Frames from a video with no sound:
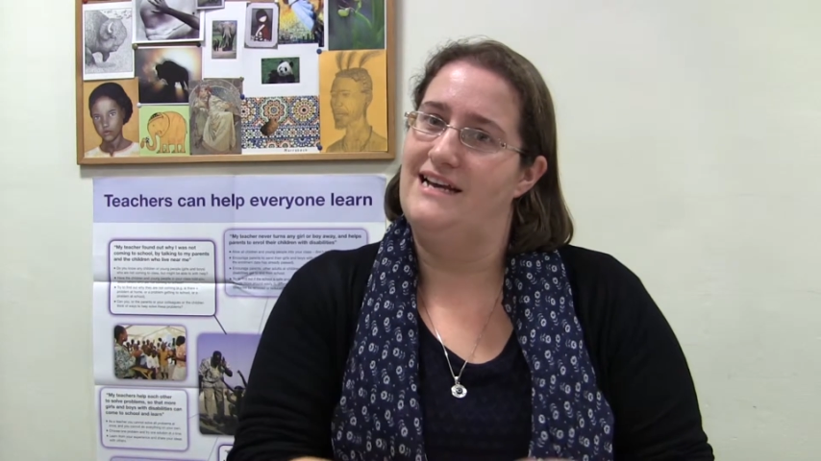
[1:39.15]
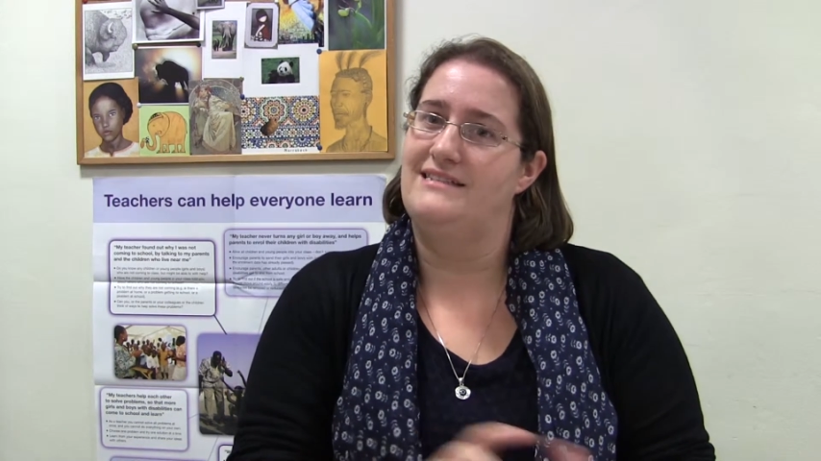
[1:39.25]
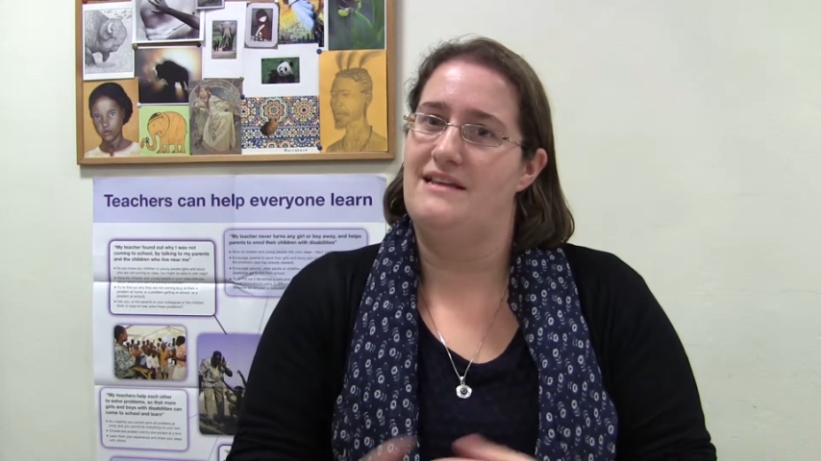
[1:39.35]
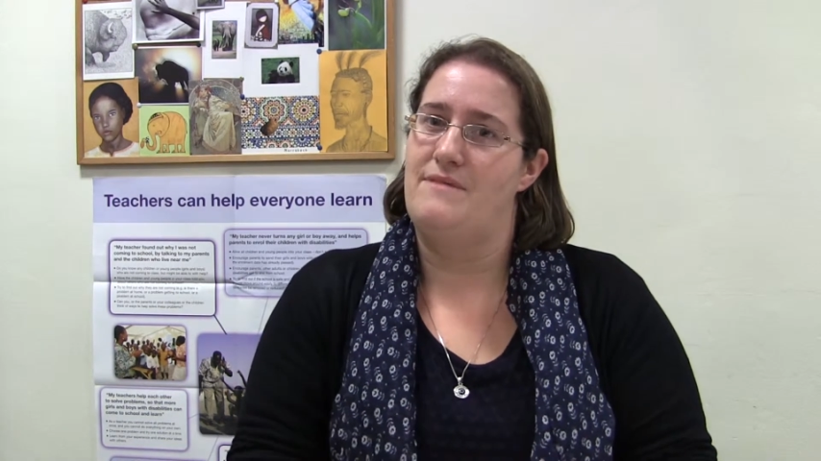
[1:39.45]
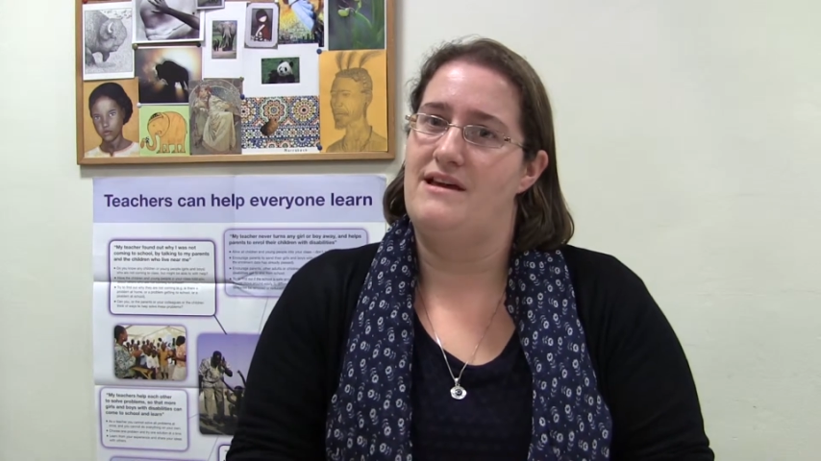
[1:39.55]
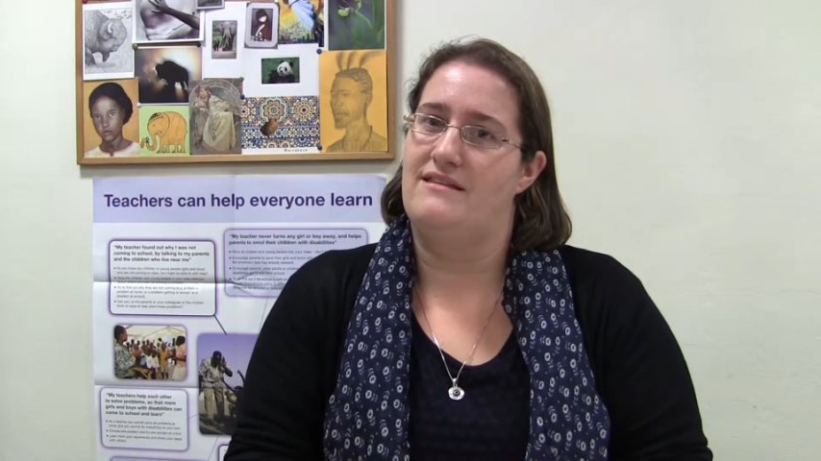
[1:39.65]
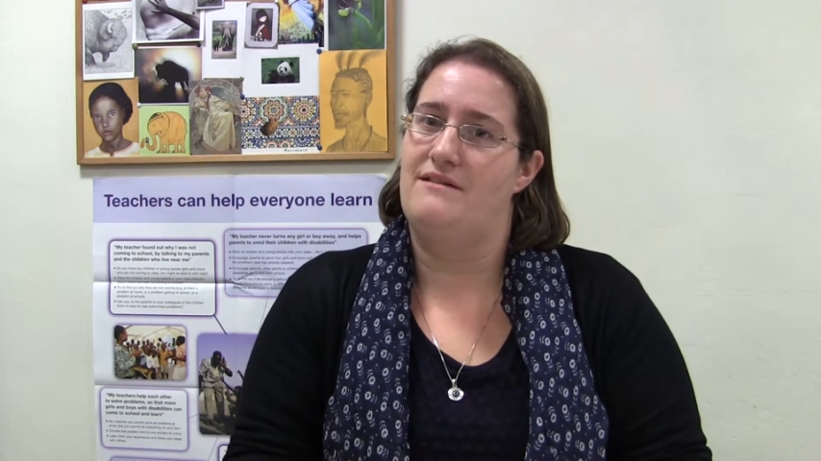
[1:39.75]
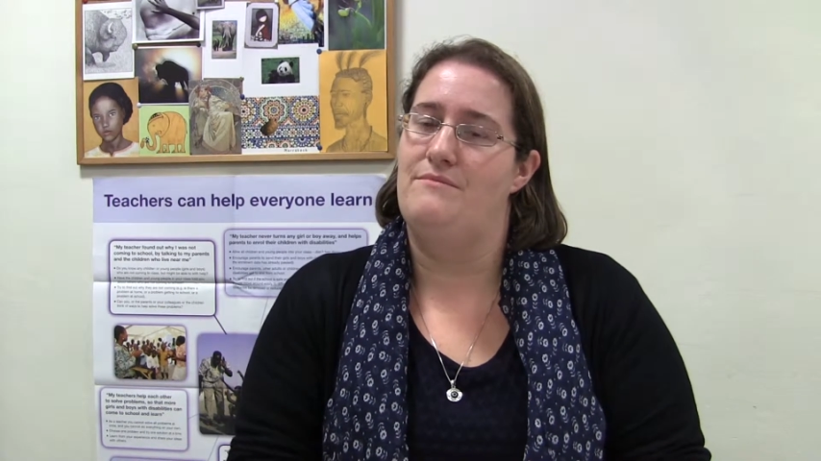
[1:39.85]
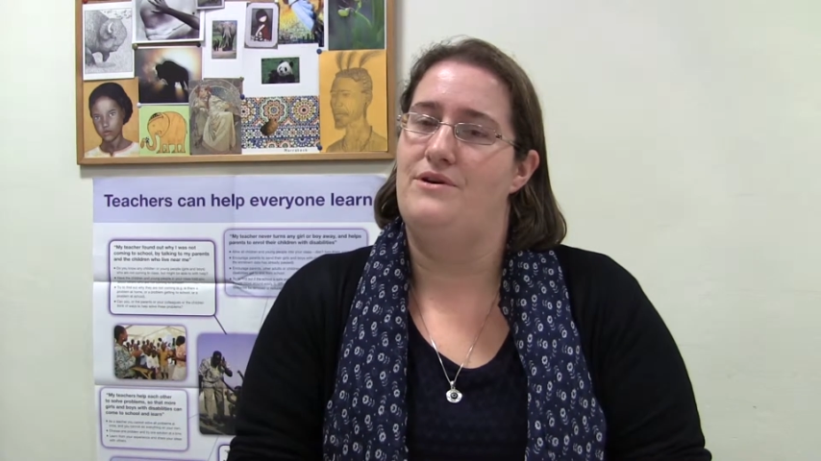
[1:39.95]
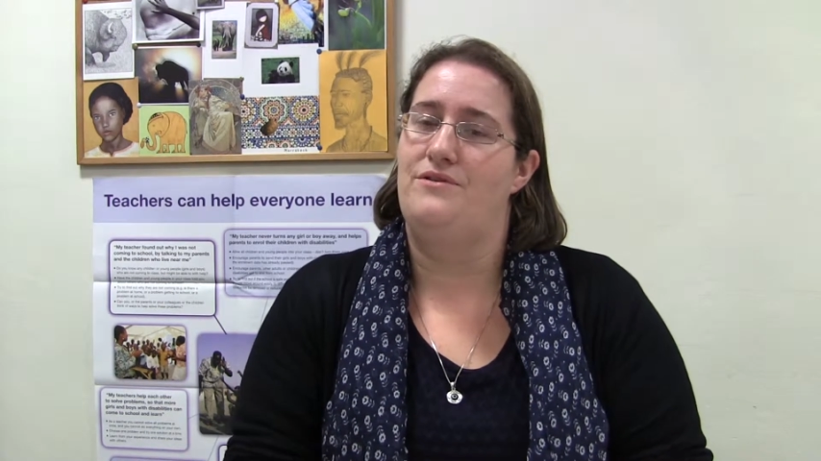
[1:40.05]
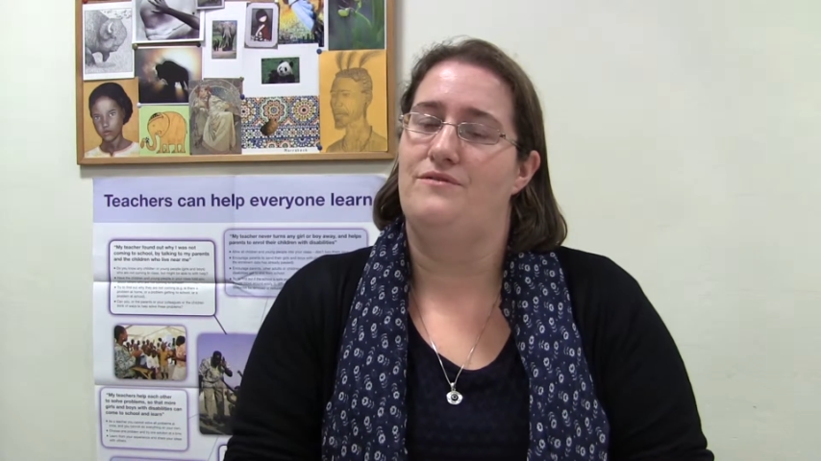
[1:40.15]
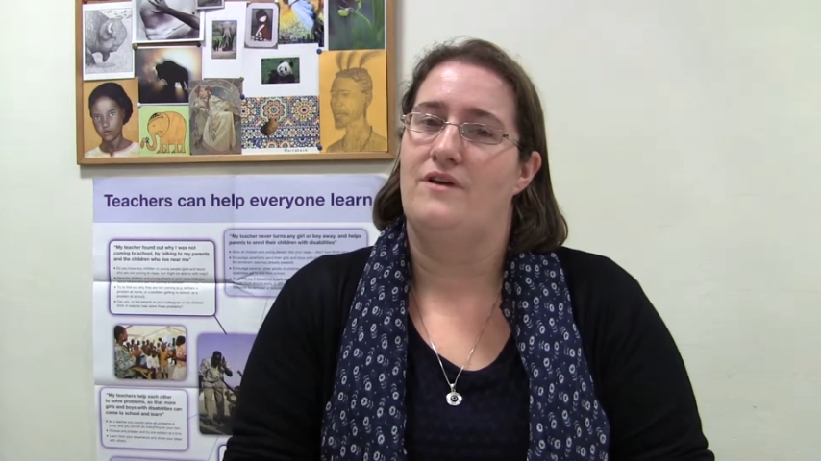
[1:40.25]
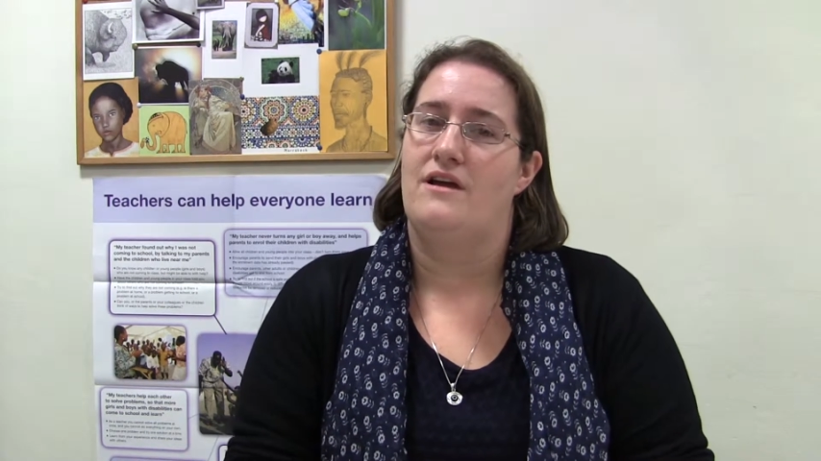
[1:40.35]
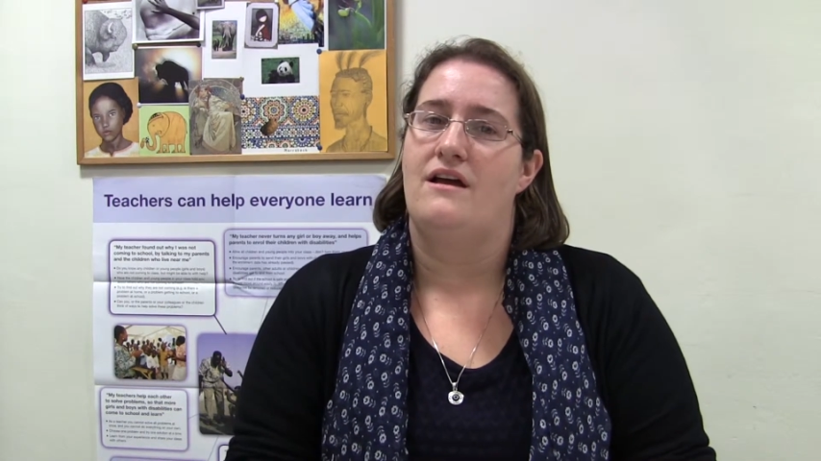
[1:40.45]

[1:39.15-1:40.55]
as they make that move.